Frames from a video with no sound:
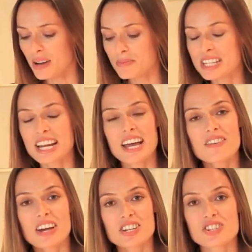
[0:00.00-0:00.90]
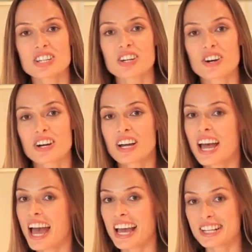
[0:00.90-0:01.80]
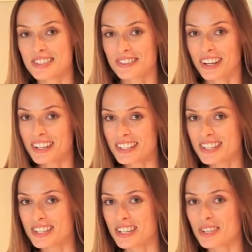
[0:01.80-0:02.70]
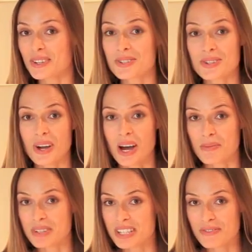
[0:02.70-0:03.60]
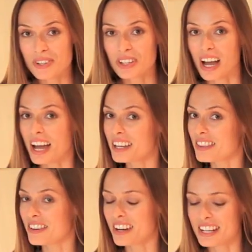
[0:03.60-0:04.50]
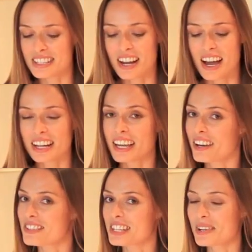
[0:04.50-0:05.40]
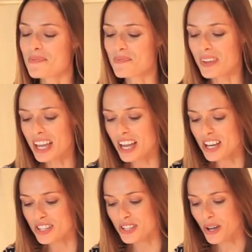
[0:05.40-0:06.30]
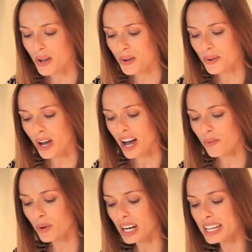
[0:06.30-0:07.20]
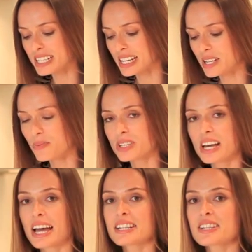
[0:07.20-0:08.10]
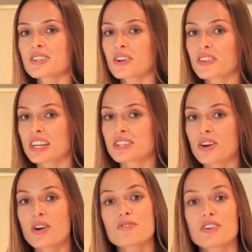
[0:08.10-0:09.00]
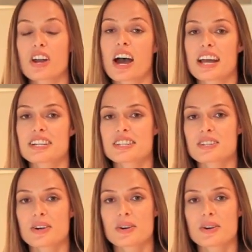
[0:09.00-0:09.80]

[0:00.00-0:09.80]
Today I've actually got hazelnuts. You could do almonds if you like, they're nice and high in calcium. So what I did was I had to soak these overnight. So